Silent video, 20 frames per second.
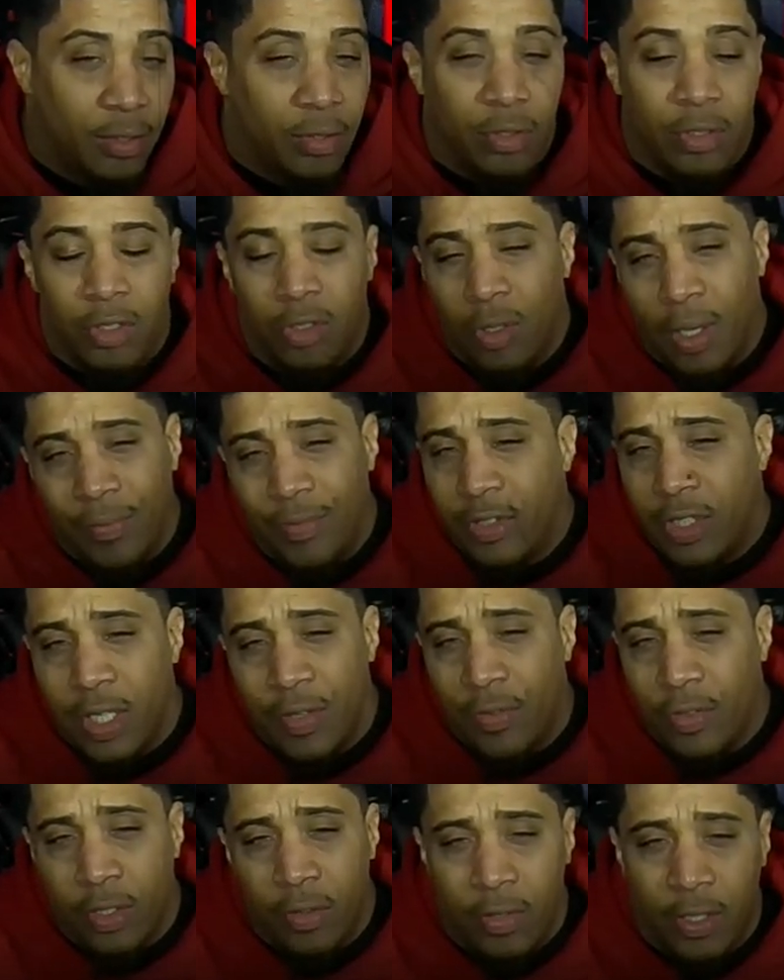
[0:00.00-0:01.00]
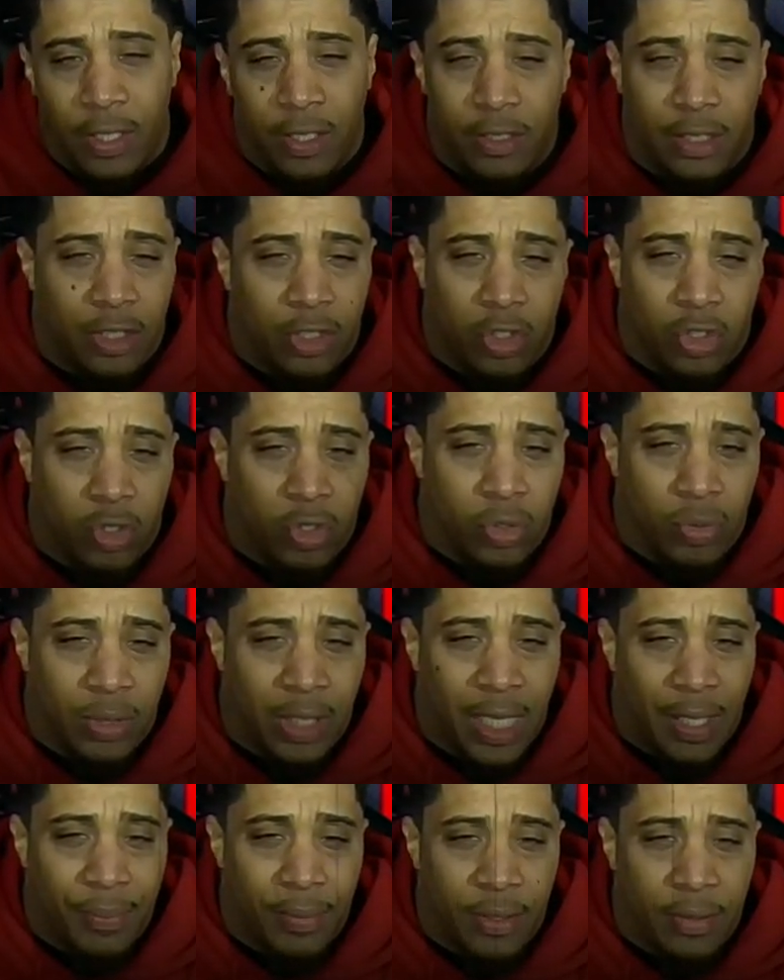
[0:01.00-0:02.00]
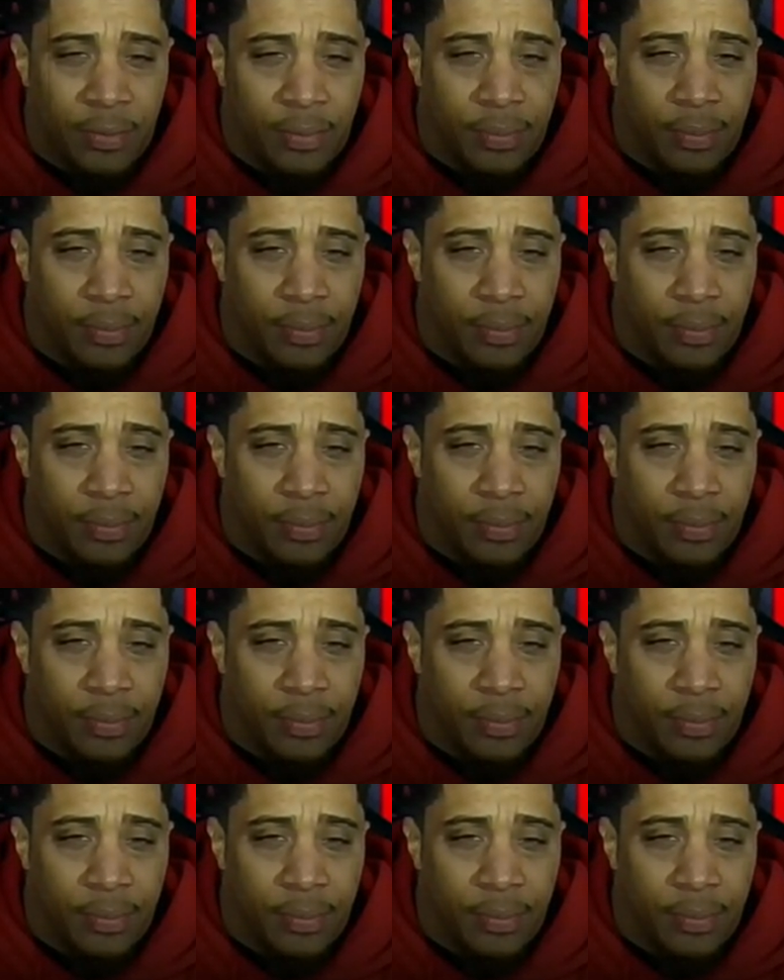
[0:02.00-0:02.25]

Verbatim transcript: you don't have to stay for the credits. I just told you what happened.